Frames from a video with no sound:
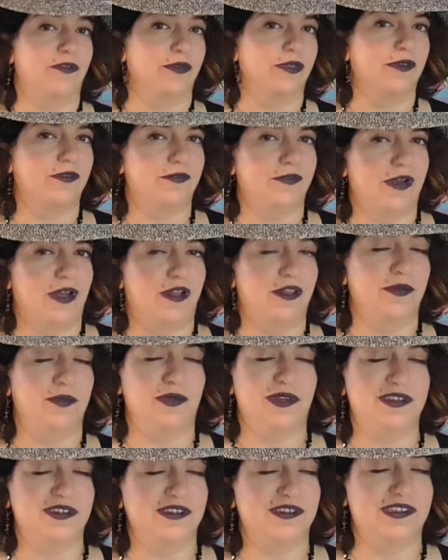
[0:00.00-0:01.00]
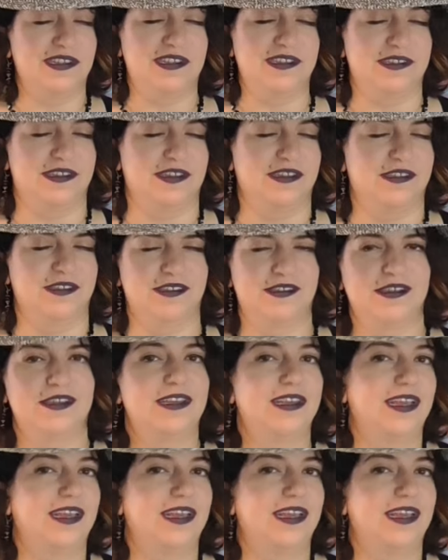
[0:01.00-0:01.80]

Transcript: for the fall and winter seasons?